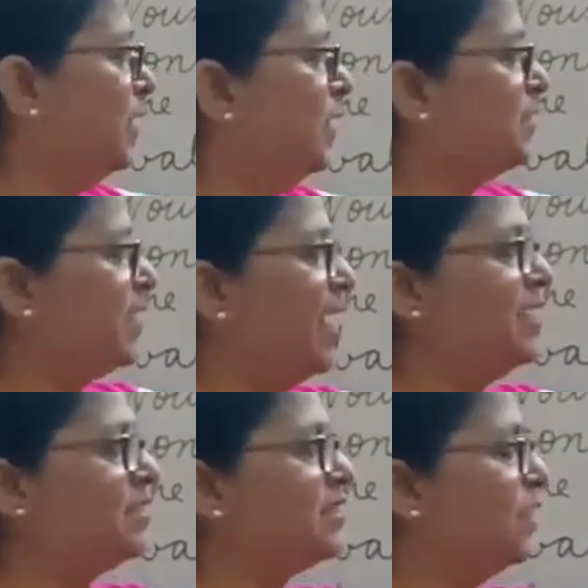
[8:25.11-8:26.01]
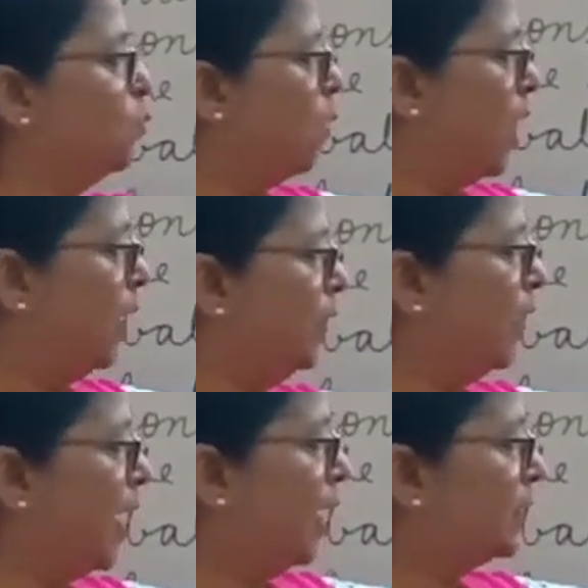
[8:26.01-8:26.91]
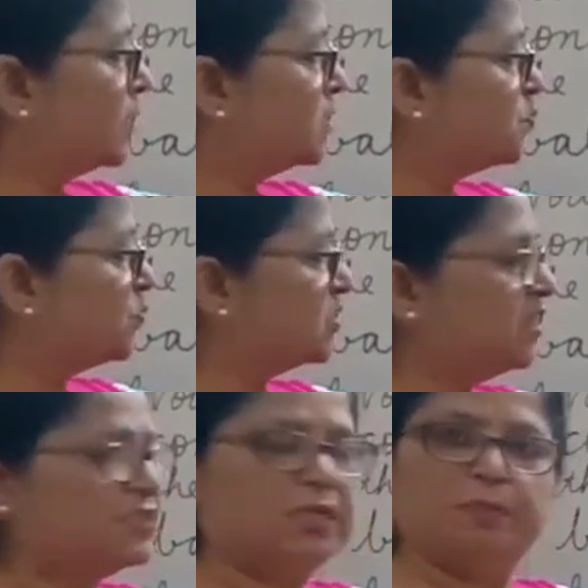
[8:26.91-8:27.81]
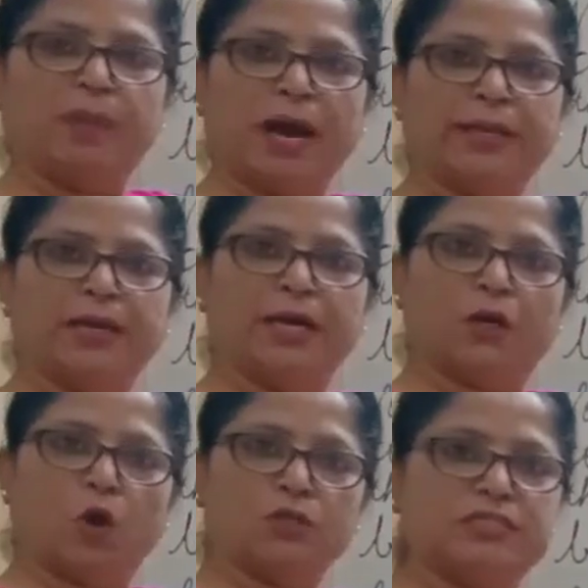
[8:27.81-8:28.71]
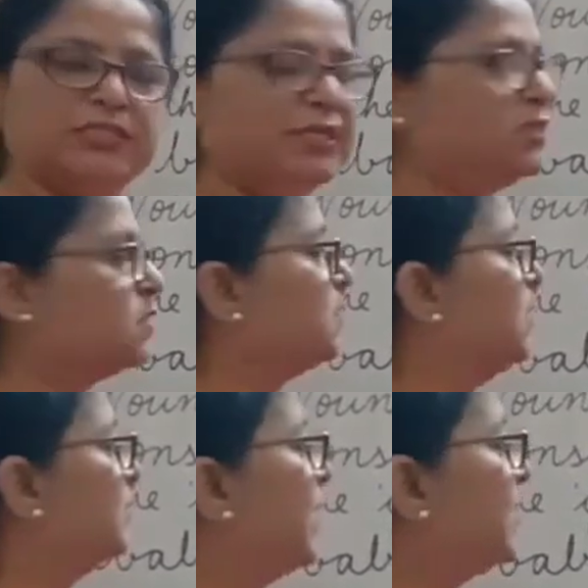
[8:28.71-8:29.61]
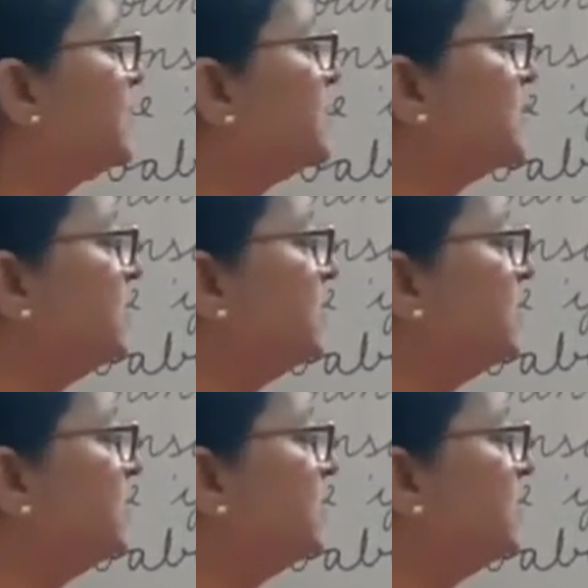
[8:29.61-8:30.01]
It ends in Y and it is preceded by a consonant that is